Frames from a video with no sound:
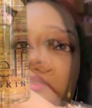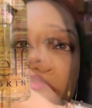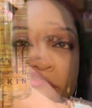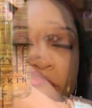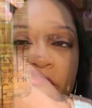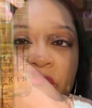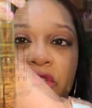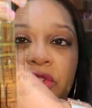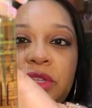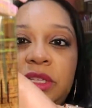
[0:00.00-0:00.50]
It
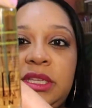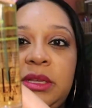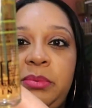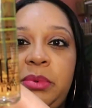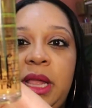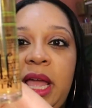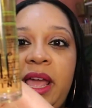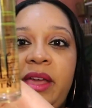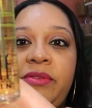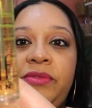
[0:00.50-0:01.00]
says you just
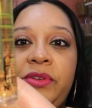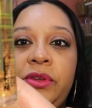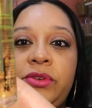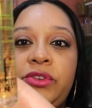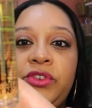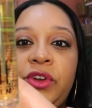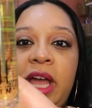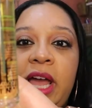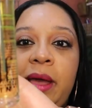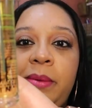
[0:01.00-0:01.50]
apply a few
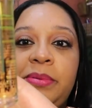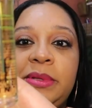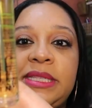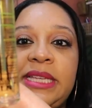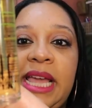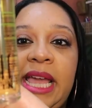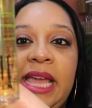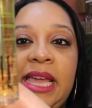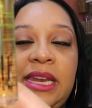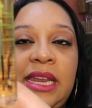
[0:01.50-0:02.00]
drops
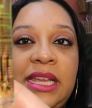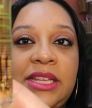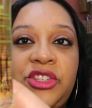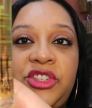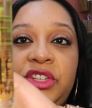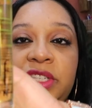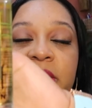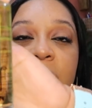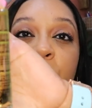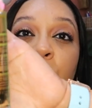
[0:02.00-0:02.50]
and it's
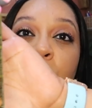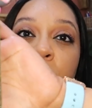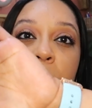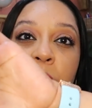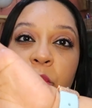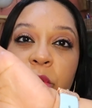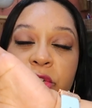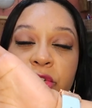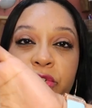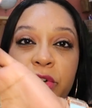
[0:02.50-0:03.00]
just like really
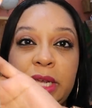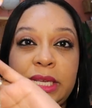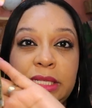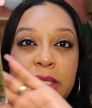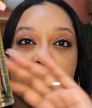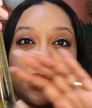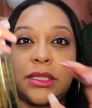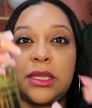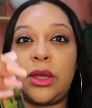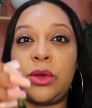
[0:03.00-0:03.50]

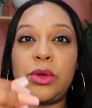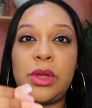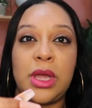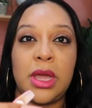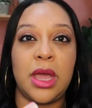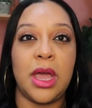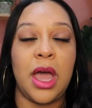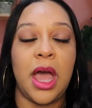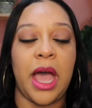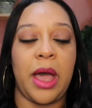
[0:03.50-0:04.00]
moisturizing. So
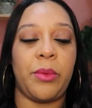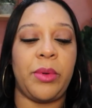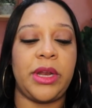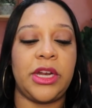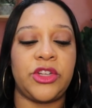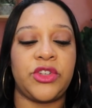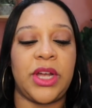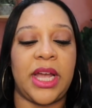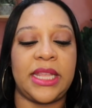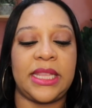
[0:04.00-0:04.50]
I
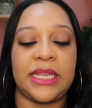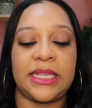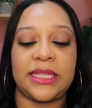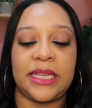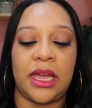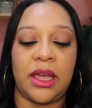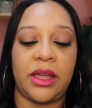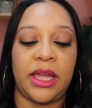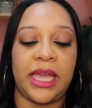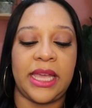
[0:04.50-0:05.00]
wanna try this
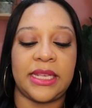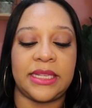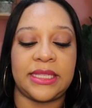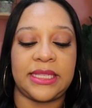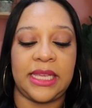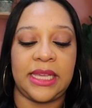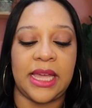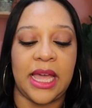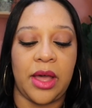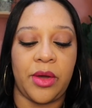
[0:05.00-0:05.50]
out and
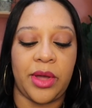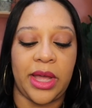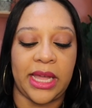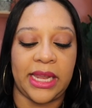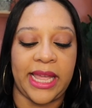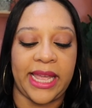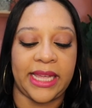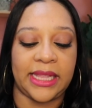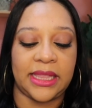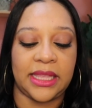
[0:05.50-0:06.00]
see how I
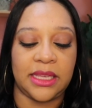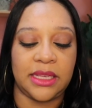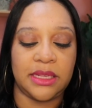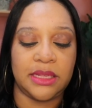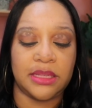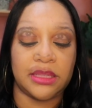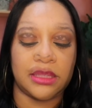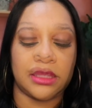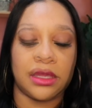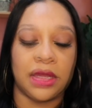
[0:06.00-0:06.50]
like
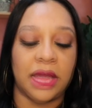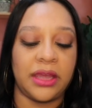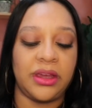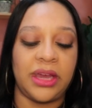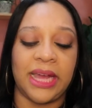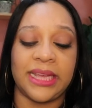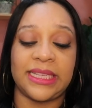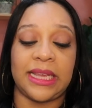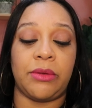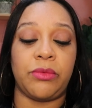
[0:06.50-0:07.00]
this. You
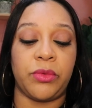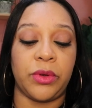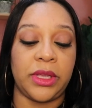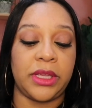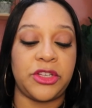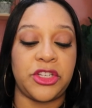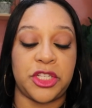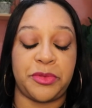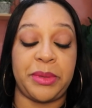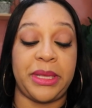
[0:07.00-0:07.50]
guys, I've
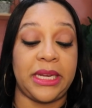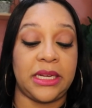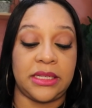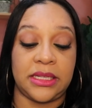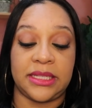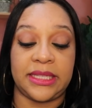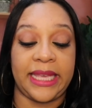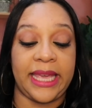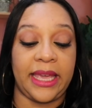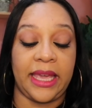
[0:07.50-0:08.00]
really just been
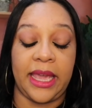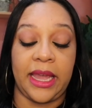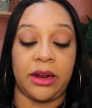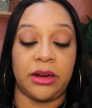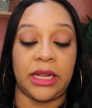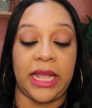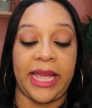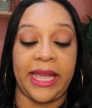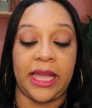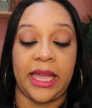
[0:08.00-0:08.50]
into
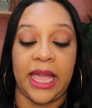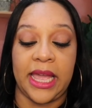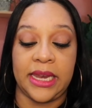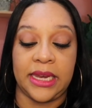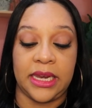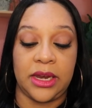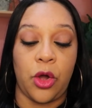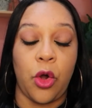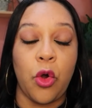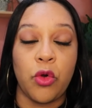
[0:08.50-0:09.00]
skincare, like,
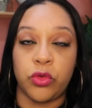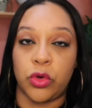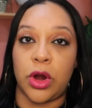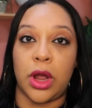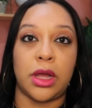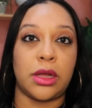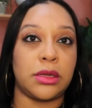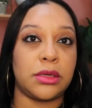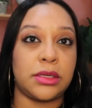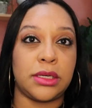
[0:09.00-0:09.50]
and
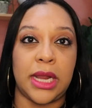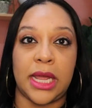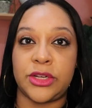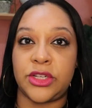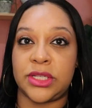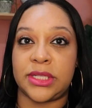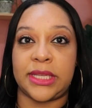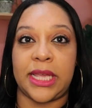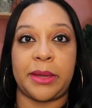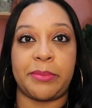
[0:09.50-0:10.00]
overall, not
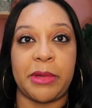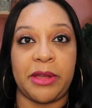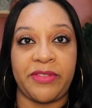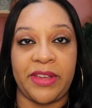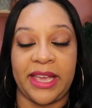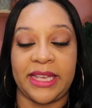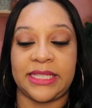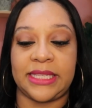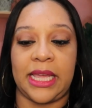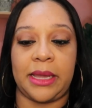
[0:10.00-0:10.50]
just like my
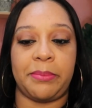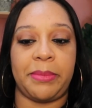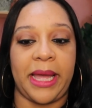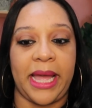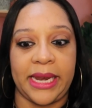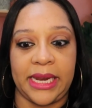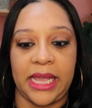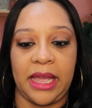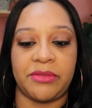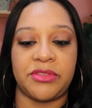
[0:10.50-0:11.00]
face, like
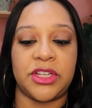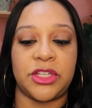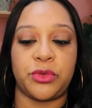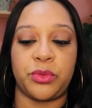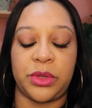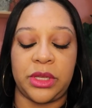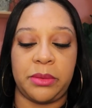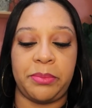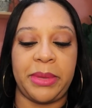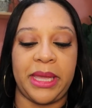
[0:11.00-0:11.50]
body. I've just
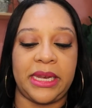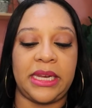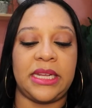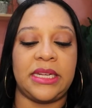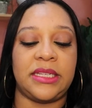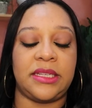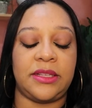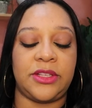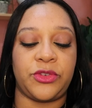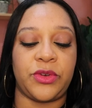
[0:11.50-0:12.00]
really been
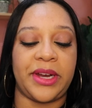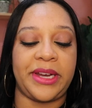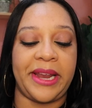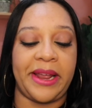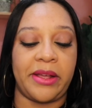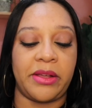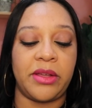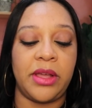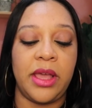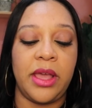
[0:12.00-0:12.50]
into this right
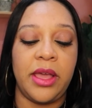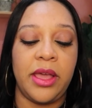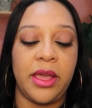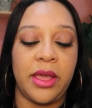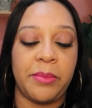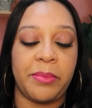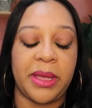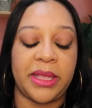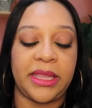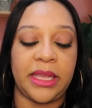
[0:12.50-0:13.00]
now.
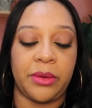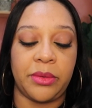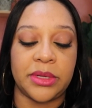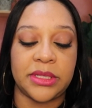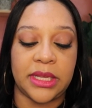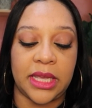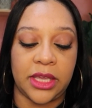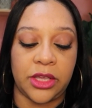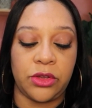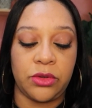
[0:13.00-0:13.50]
But there
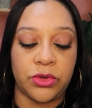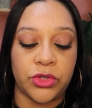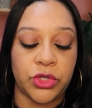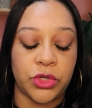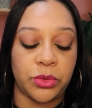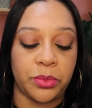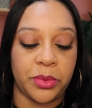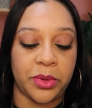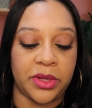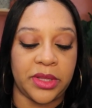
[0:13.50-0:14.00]
was a
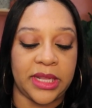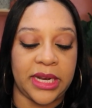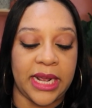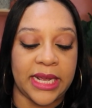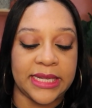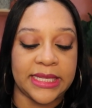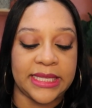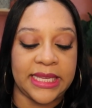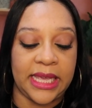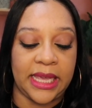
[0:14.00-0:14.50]
YouTuber that
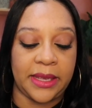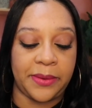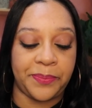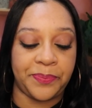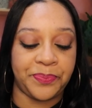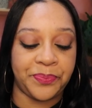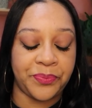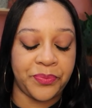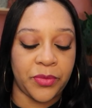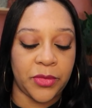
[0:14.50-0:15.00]
I
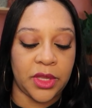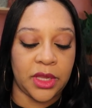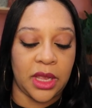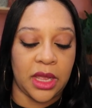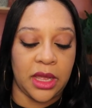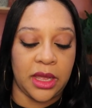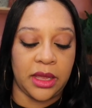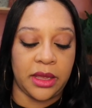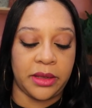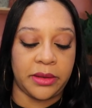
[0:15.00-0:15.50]
seen,
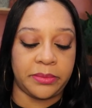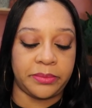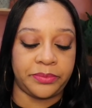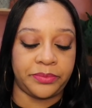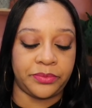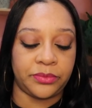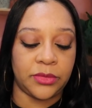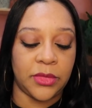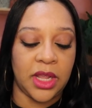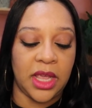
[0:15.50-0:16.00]

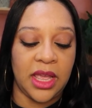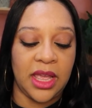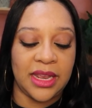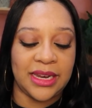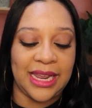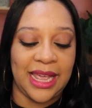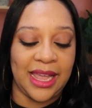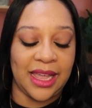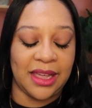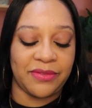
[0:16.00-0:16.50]
um,
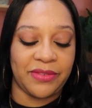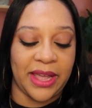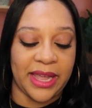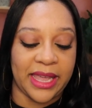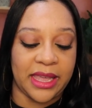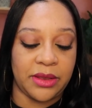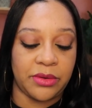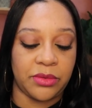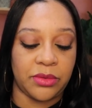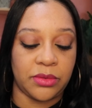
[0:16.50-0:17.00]
dang, if I
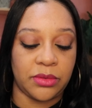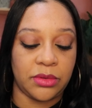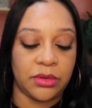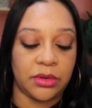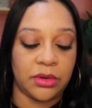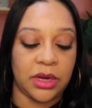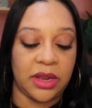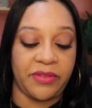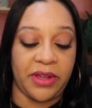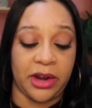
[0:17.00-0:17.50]
can,
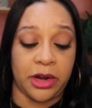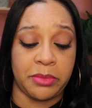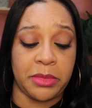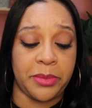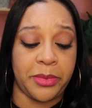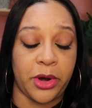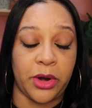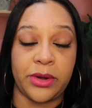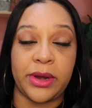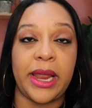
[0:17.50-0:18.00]
if I can
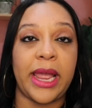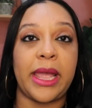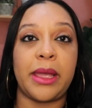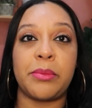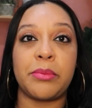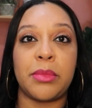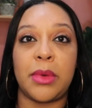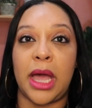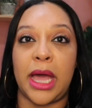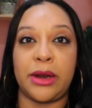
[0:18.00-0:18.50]
remember her
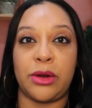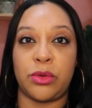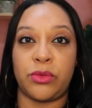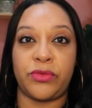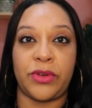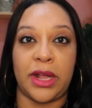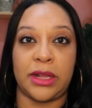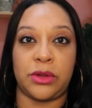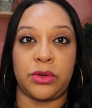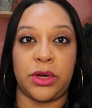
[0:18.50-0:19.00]
name, I don't
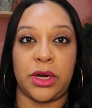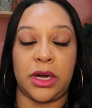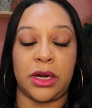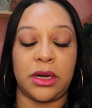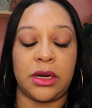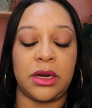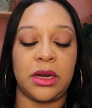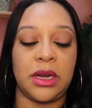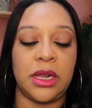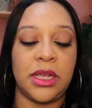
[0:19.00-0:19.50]
follow
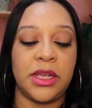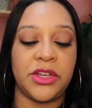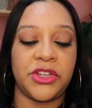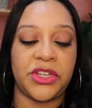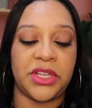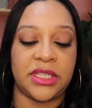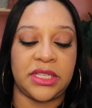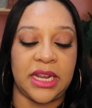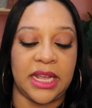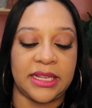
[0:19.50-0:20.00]
her.
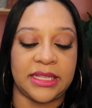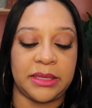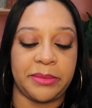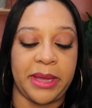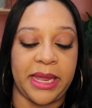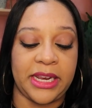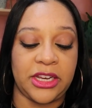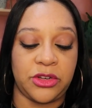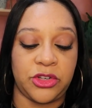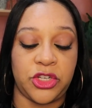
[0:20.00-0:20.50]
She's not
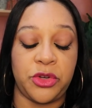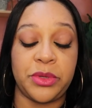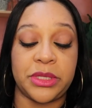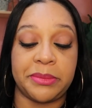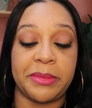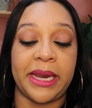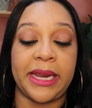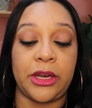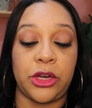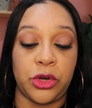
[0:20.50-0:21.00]
somebody, she was
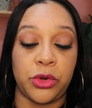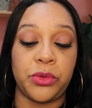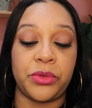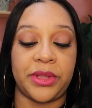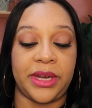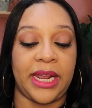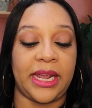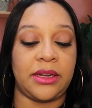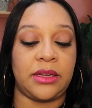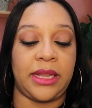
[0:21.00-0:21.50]
somebody new
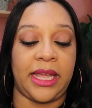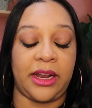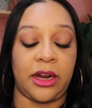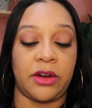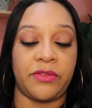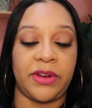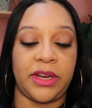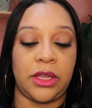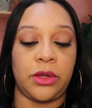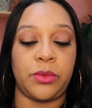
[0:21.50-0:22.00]
that I, like
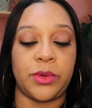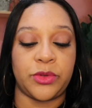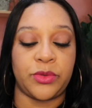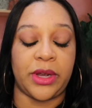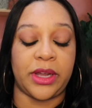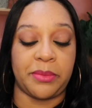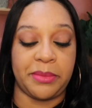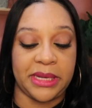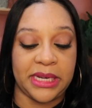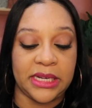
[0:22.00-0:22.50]
her video was
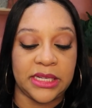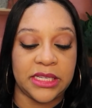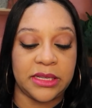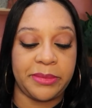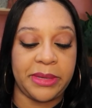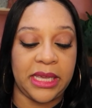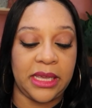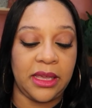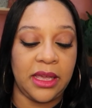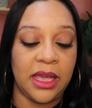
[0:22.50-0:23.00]
recommended to
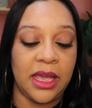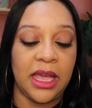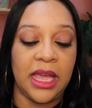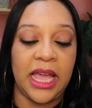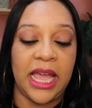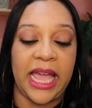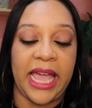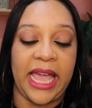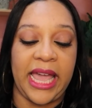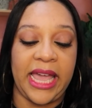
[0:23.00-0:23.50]
me.
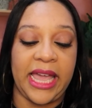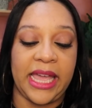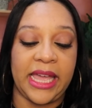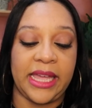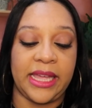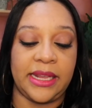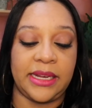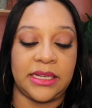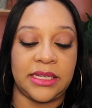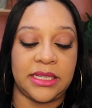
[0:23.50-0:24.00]

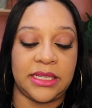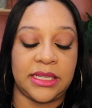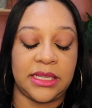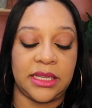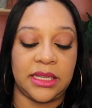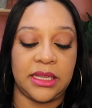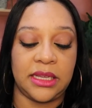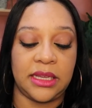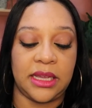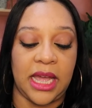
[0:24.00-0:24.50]
And
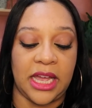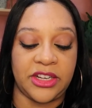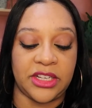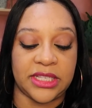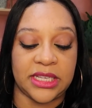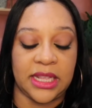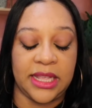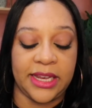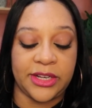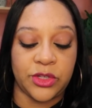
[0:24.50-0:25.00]
I
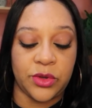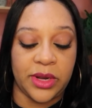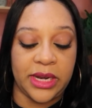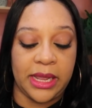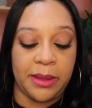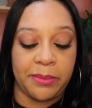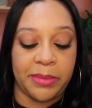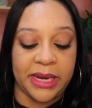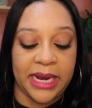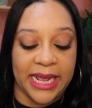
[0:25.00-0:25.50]
just clicked on
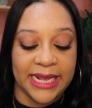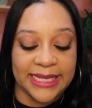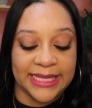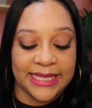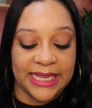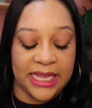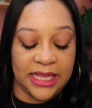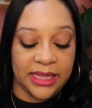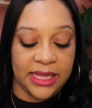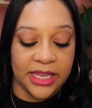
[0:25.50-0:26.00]
it, but I
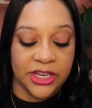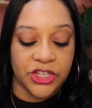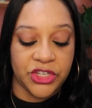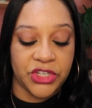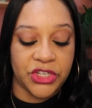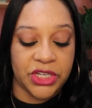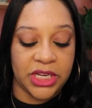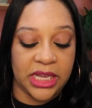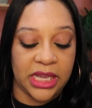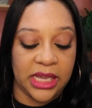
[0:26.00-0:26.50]
seen that
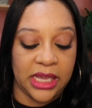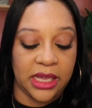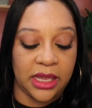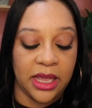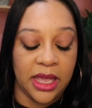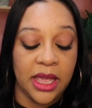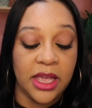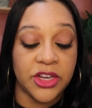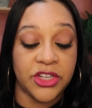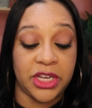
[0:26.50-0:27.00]

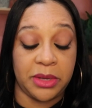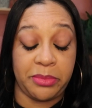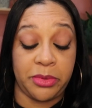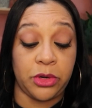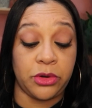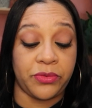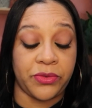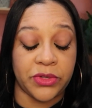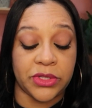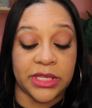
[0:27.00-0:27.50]
she, she had
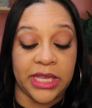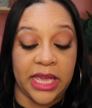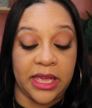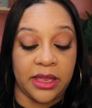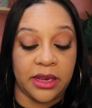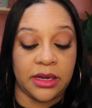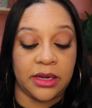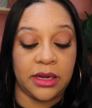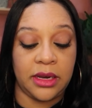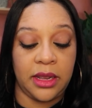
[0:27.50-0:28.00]
beautiful
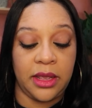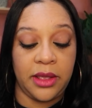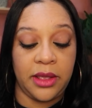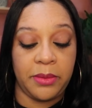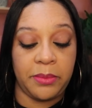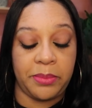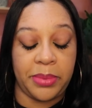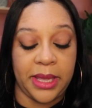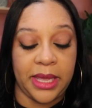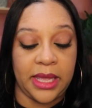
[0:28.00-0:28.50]
skin
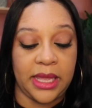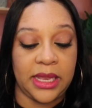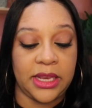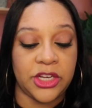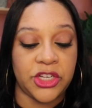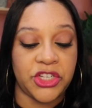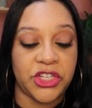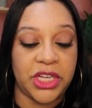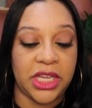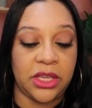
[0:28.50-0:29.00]

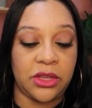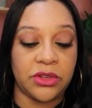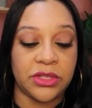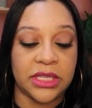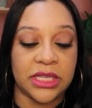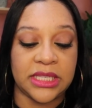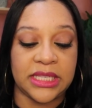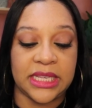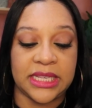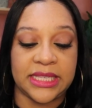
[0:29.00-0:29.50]
but she
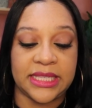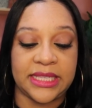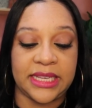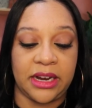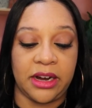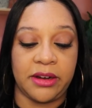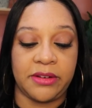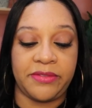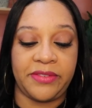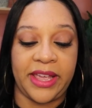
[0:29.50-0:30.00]
uses this
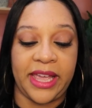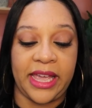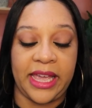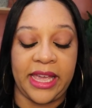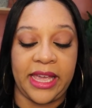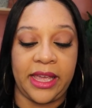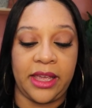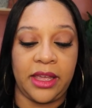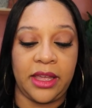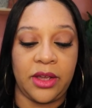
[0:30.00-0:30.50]

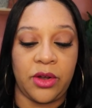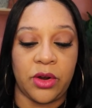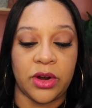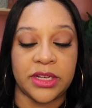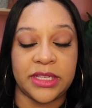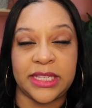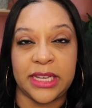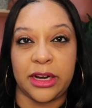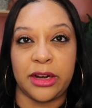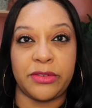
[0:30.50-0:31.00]
CeraVe or
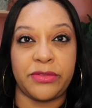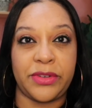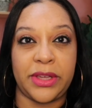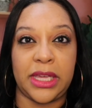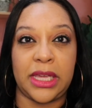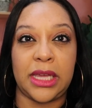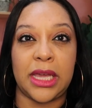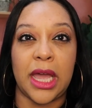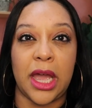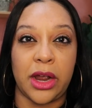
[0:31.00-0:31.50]

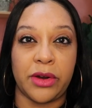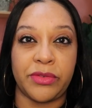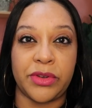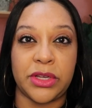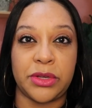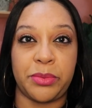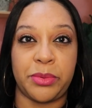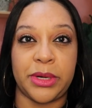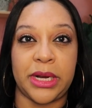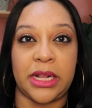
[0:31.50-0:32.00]
CeraVe, however
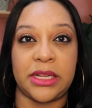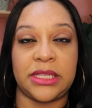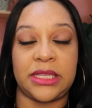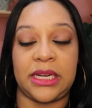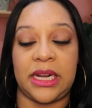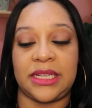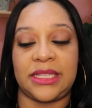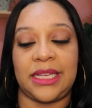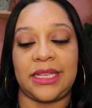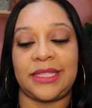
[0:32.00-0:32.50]
you pronounce
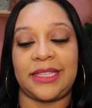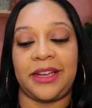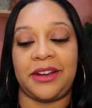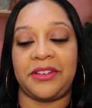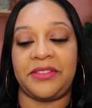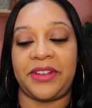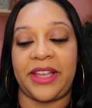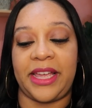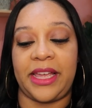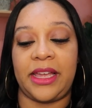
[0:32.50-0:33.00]
it, I say
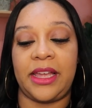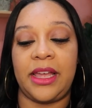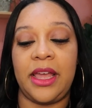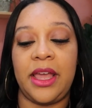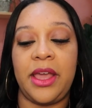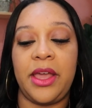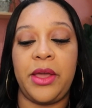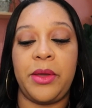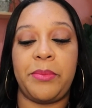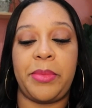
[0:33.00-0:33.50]
CeraVe,
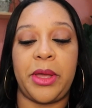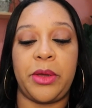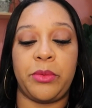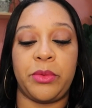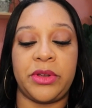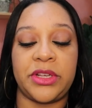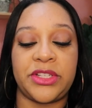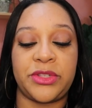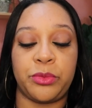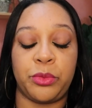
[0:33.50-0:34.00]
but
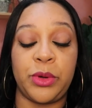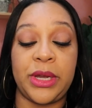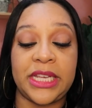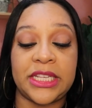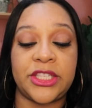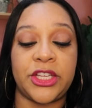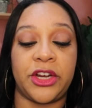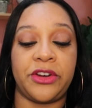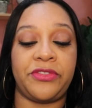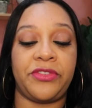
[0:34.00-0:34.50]

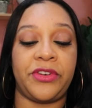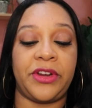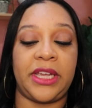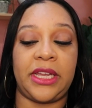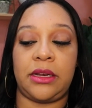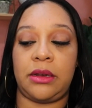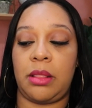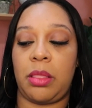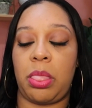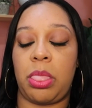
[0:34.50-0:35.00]

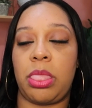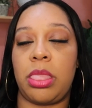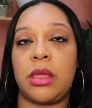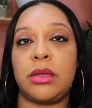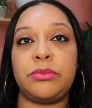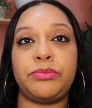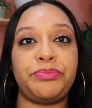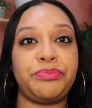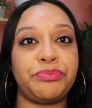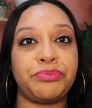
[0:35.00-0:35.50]
resurfing,
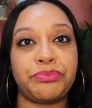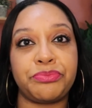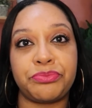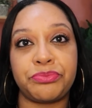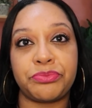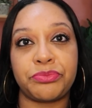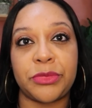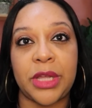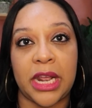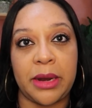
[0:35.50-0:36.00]

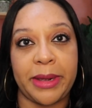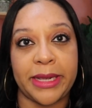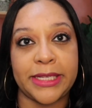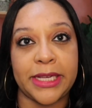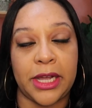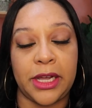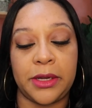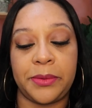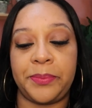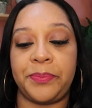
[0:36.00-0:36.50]
can I
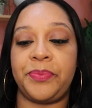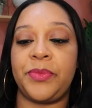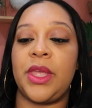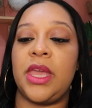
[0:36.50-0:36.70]
talk?